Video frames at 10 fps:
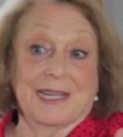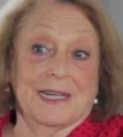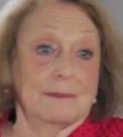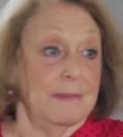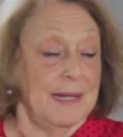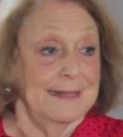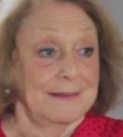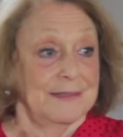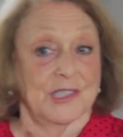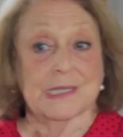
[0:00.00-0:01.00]
And
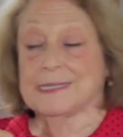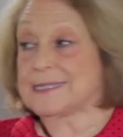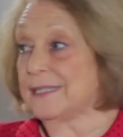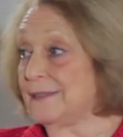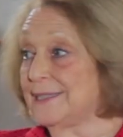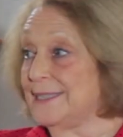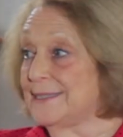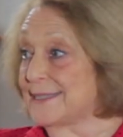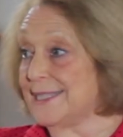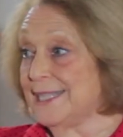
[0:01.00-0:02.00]
I'm just as guilty
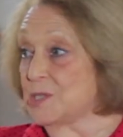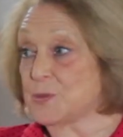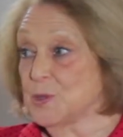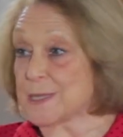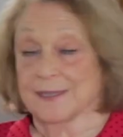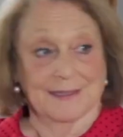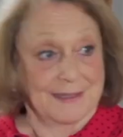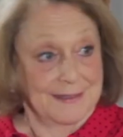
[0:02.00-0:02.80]
as the next person.